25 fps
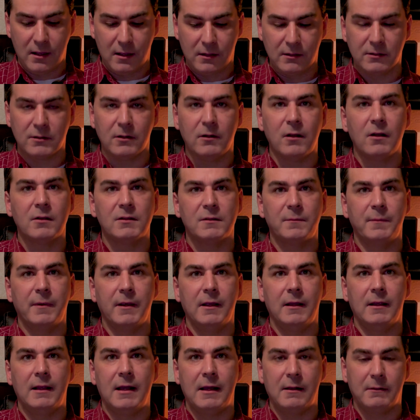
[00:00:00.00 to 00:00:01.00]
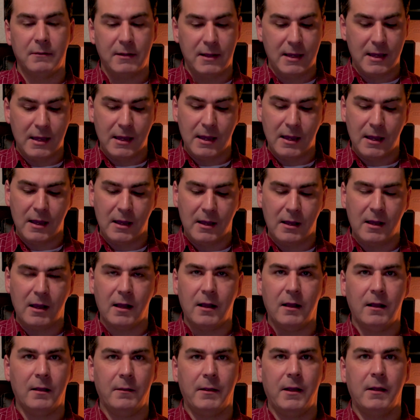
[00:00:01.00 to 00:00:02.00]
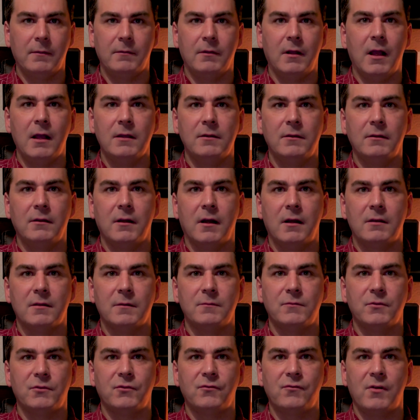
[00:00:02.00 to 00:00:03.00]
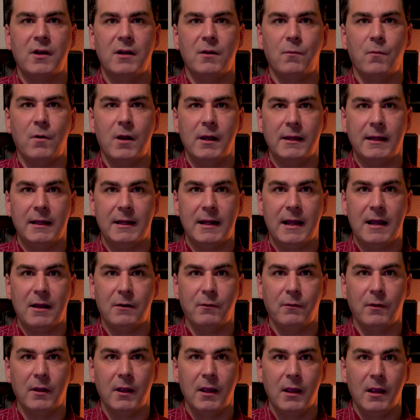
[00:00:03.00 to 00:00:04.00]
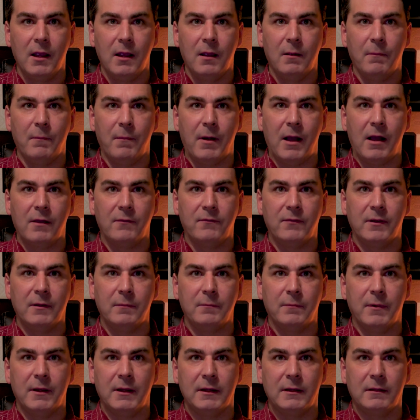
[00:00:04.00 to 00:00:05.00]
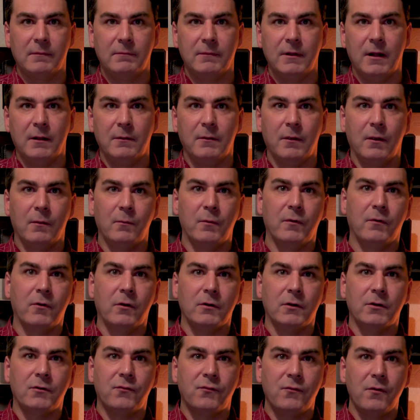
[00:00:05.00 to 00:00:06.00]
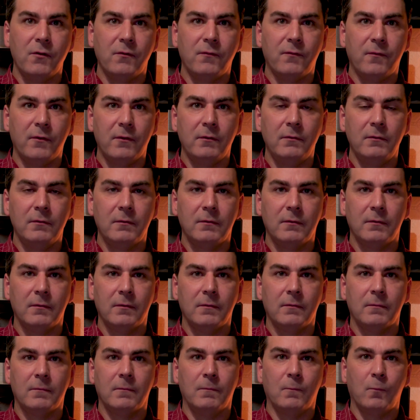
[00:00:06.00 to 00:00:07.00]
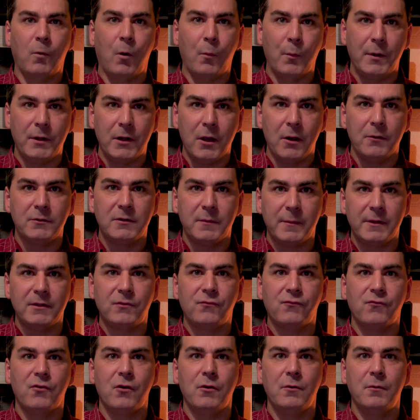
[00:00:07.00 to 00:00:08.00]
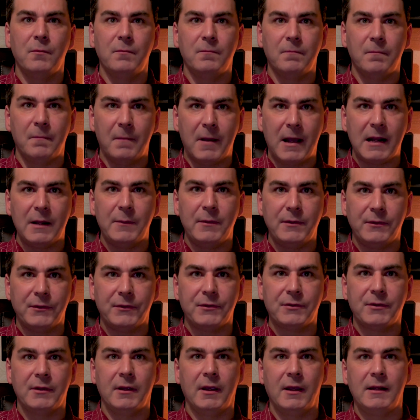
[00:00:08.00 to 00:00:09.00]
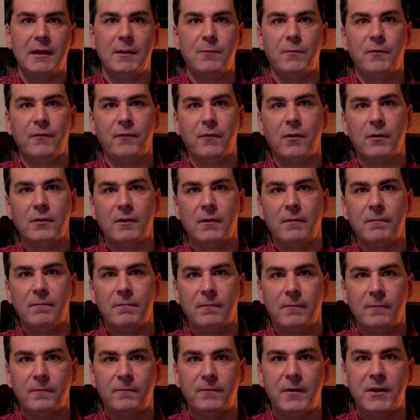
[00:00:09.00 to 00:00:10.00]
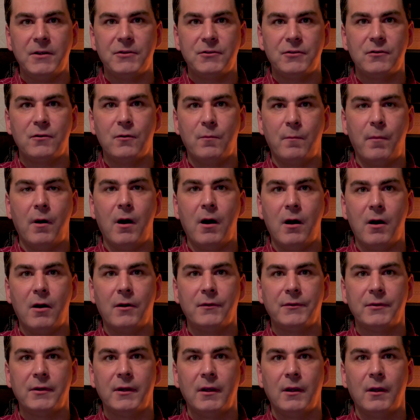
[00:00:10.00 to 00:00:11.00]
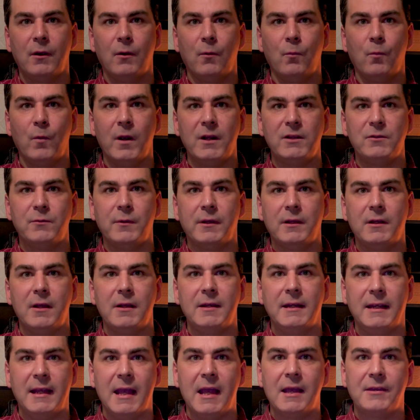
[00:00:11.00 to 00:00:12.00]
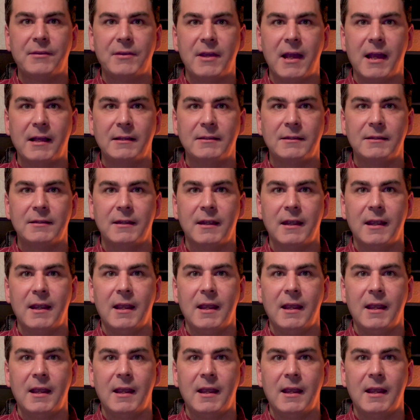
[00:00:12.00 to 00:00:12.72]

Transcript: There's a lot of spiel out there. Like you guys, I'm just trying to work it out. But I think that, we've got the truthful, what we know to be true elements, and then we've got the fictional part, which we can only guess at.